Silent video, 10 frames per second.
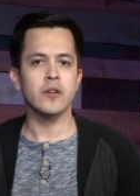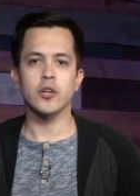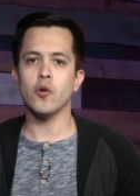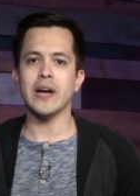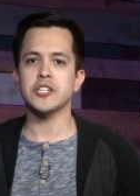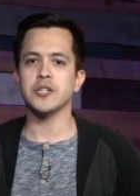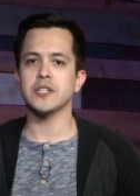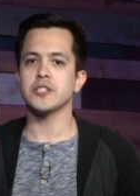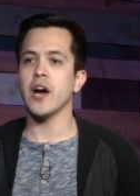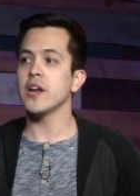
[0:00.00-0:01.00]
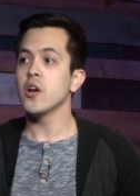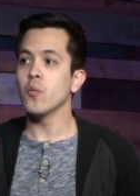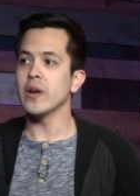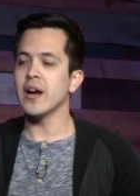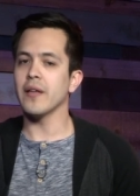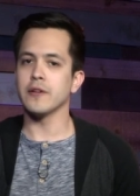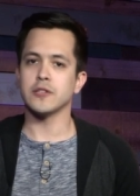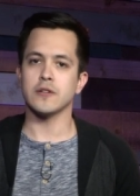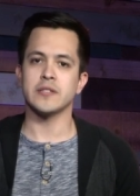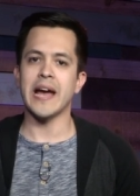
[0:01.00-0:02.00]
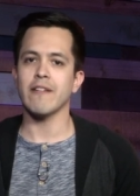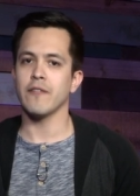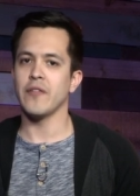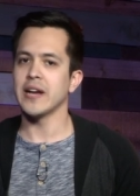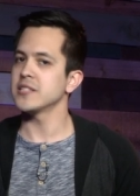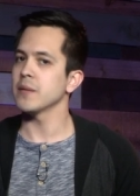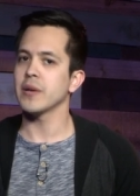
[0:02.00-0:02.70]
The question is not what others are sacrificing,